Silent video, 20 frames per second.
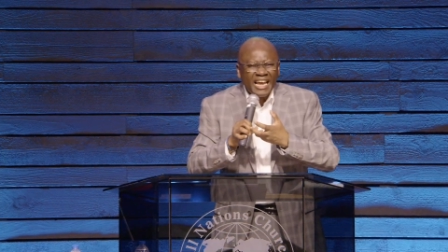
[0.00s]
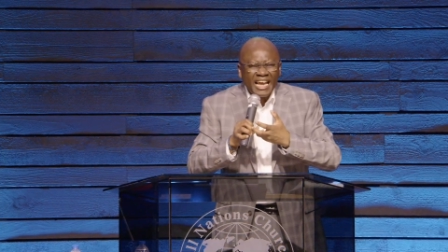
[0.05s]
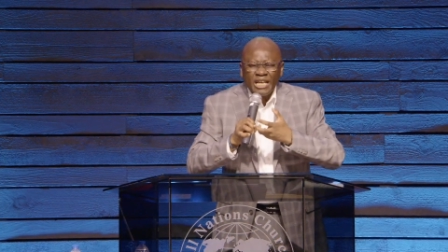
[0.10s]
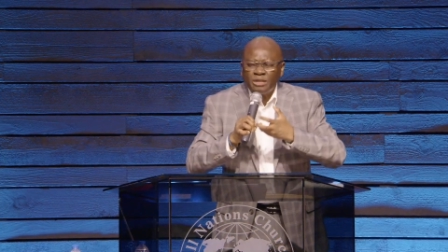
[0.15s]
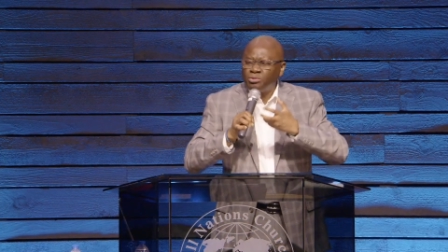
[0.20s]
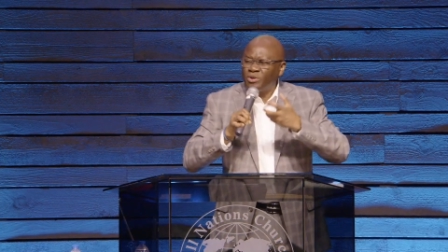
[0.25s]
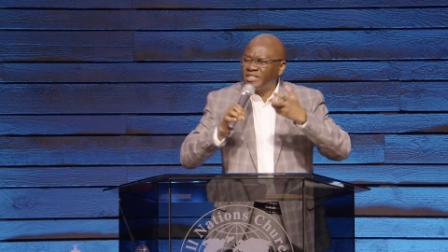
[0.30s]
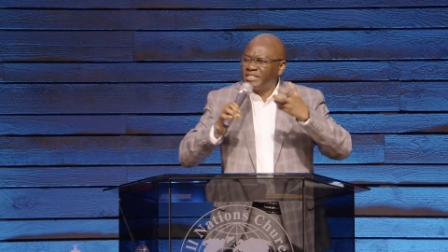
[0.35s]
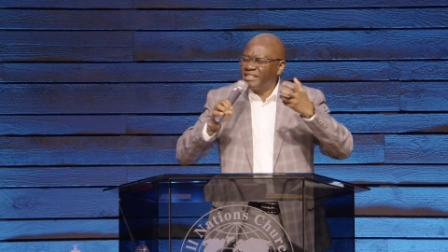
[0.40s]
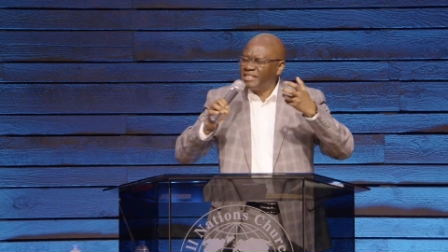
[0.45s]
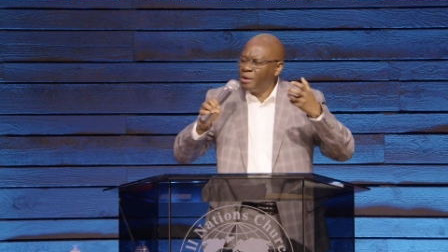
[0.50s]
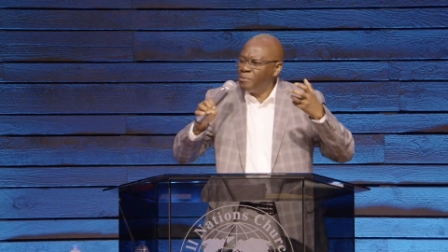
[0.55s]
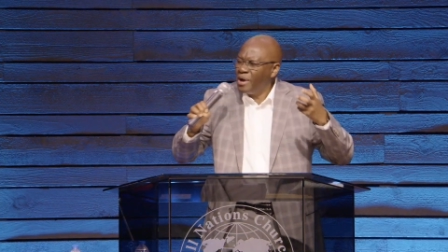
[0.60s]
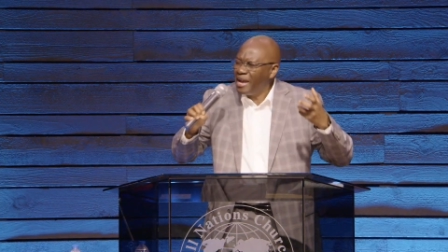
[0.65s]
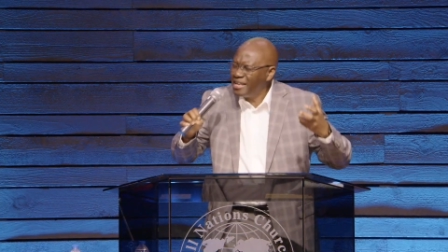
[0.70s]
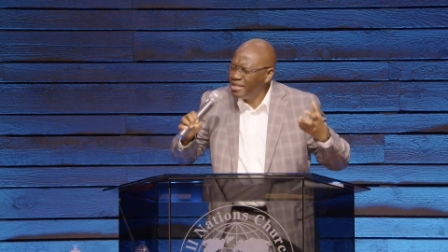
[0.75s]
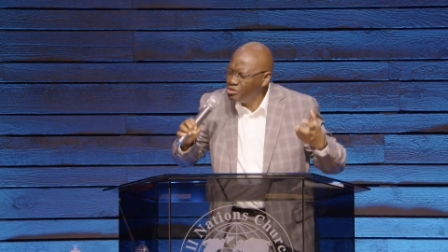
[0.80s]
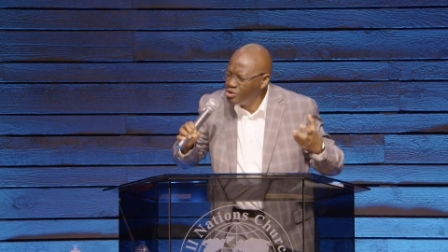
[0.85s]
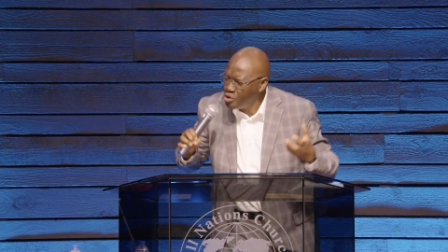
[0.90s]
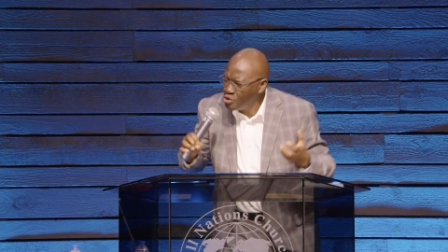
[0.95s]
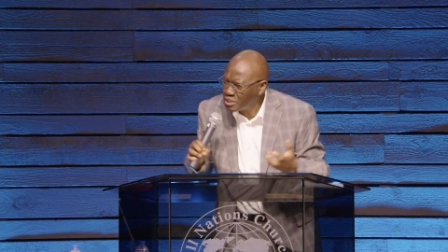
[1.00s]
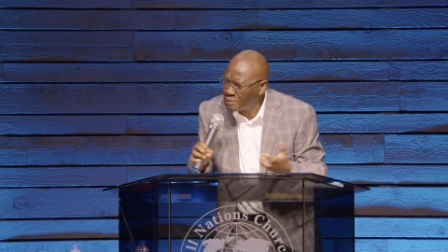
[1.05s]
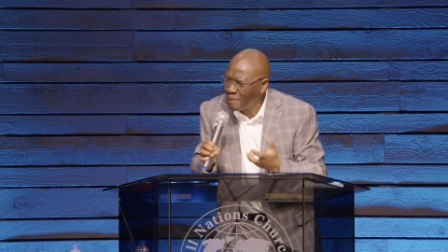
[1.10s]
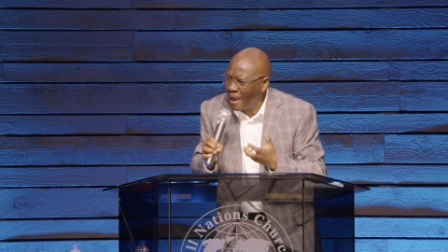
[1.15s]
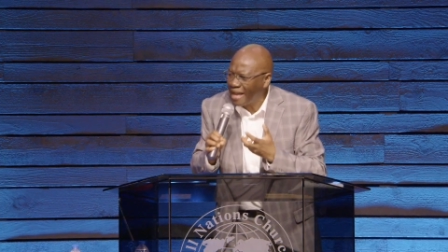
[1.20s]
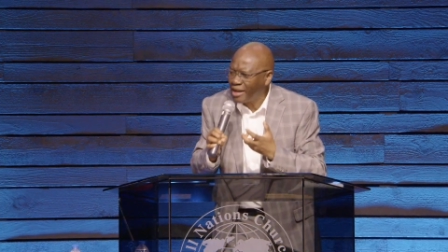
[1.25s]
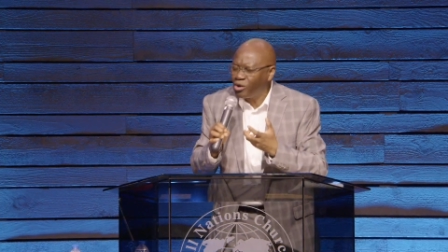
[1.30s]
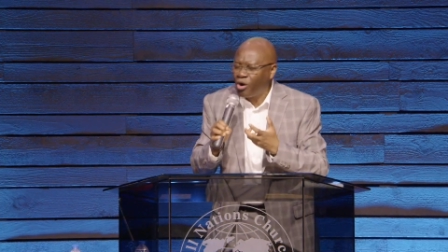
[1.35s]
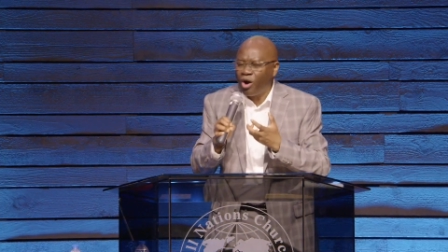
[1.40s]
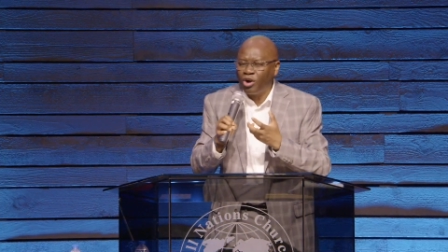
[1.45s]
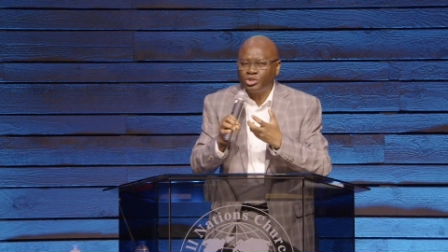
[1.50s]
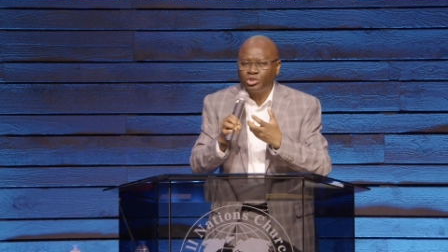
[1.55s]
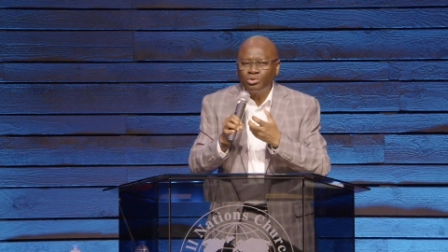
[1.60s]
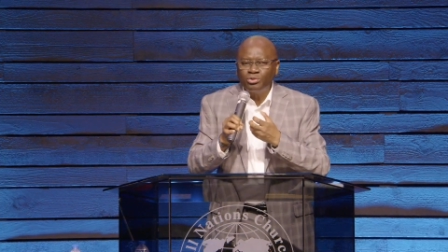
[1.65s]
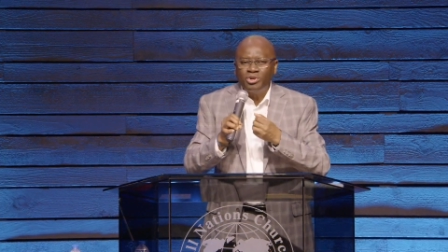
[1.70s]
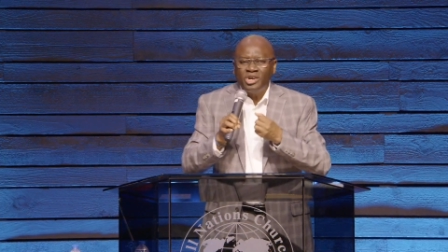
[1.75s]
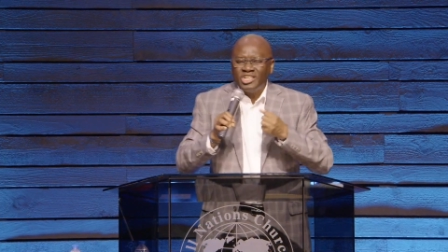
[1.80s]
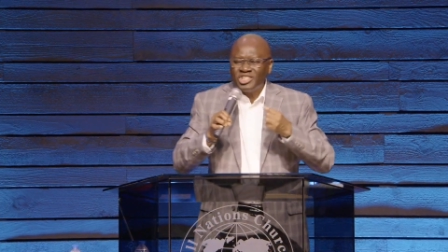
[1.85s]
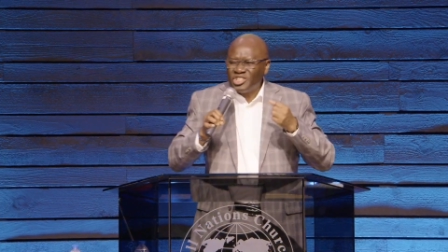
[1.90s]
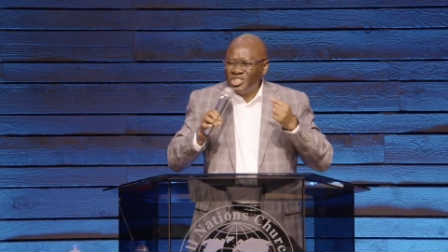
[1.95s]
it was they were used by God
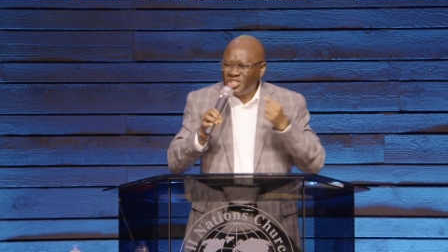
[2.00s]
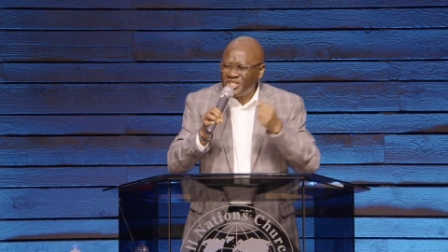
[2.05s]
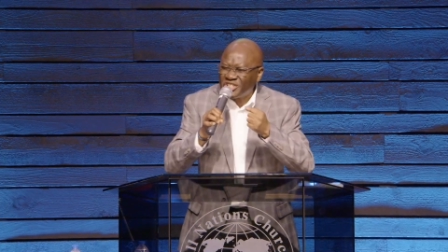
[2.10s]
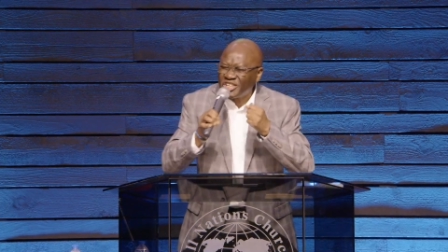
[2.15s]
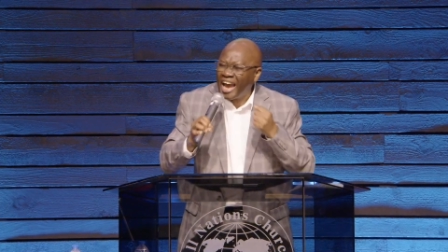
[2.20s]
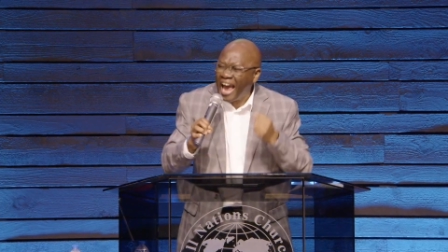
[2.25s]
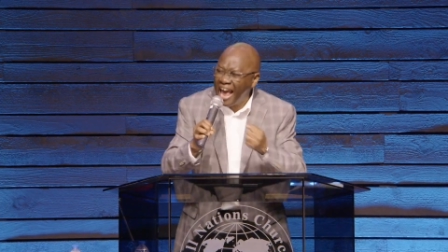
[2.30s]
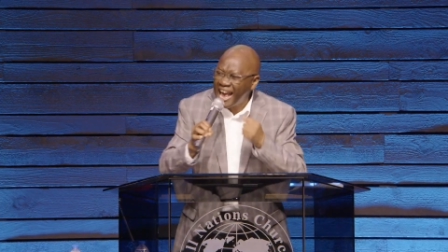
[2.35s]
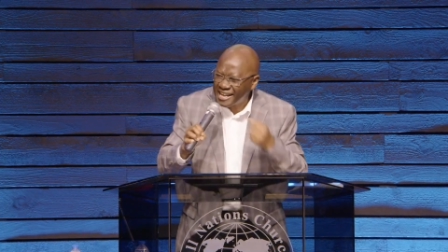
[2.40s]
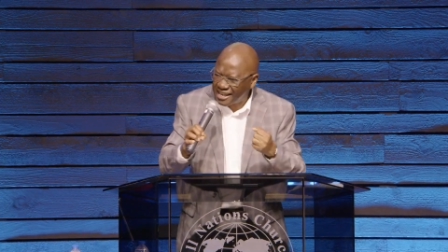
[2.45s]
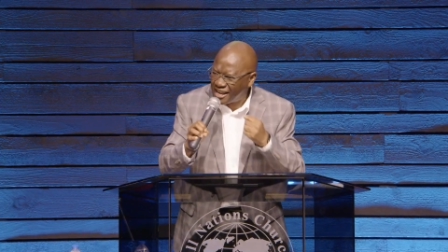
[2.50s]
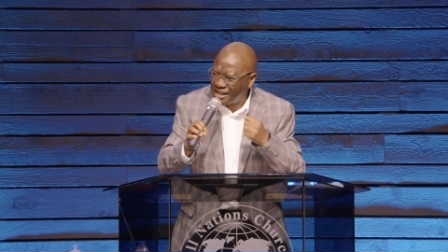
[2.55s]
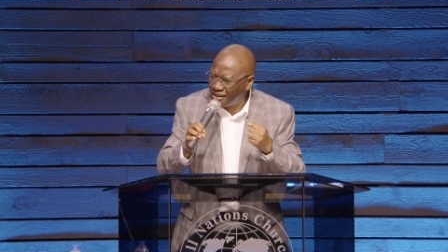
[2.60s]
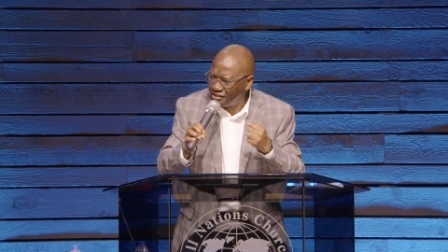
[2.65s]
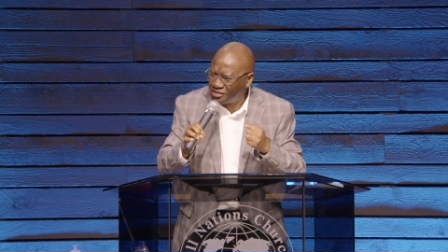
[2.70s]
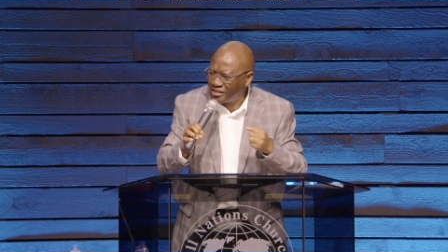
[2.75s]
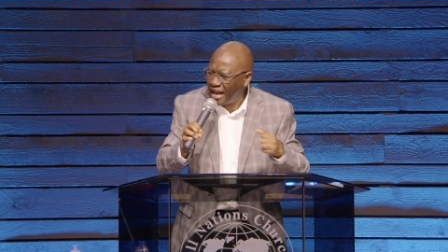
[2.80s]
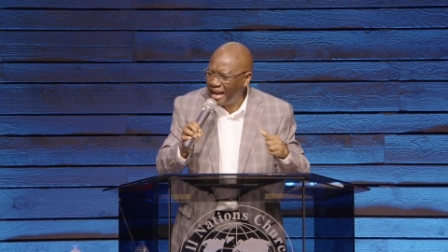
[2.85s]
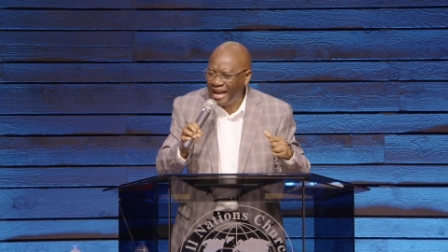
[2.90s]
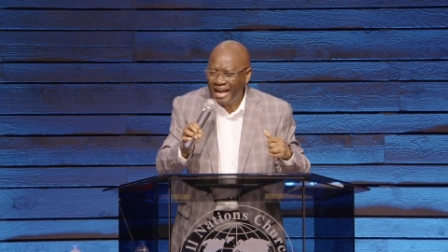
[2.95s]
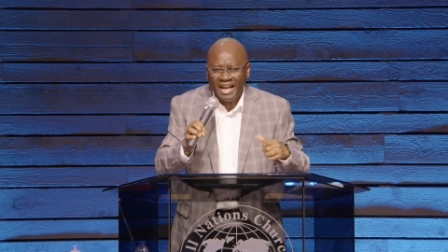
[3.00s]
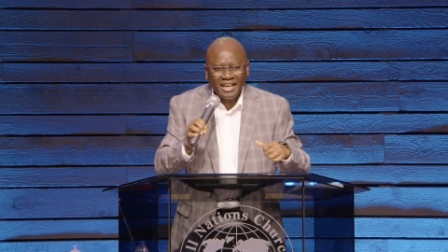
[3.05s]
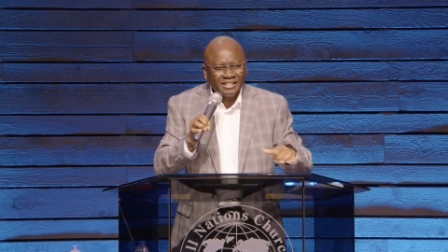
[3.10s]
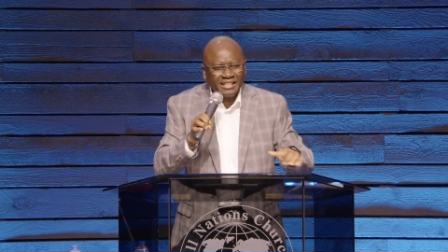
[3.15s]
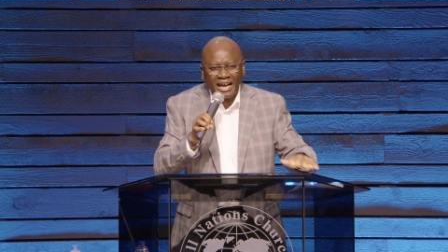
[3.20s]
to shake the,